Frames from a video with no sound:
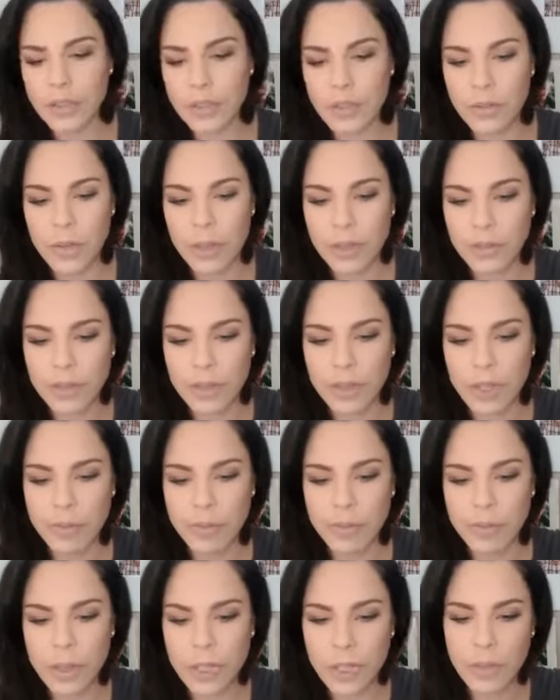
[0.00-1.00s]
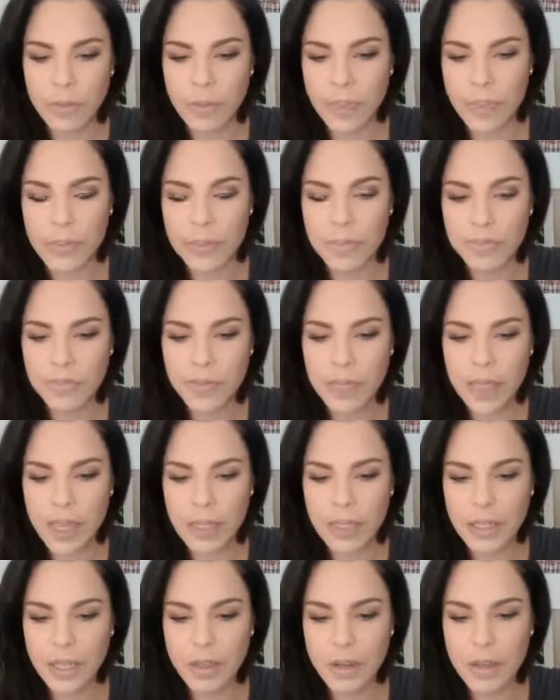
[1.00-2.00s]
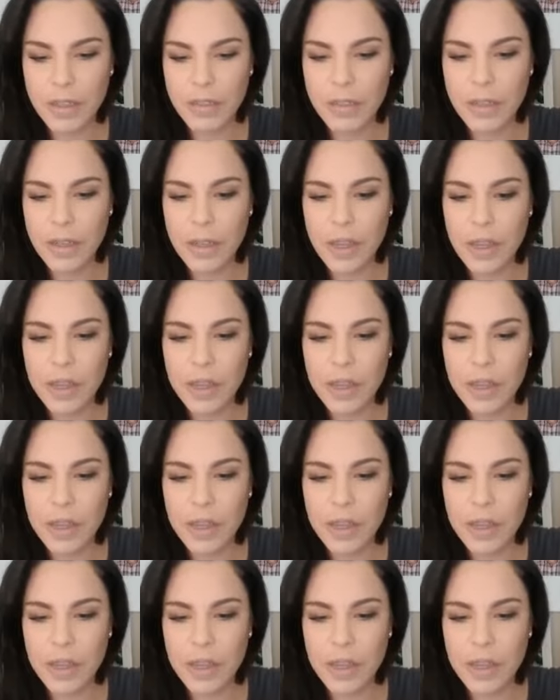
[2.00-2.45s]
do other stuff, but anyways, I digress.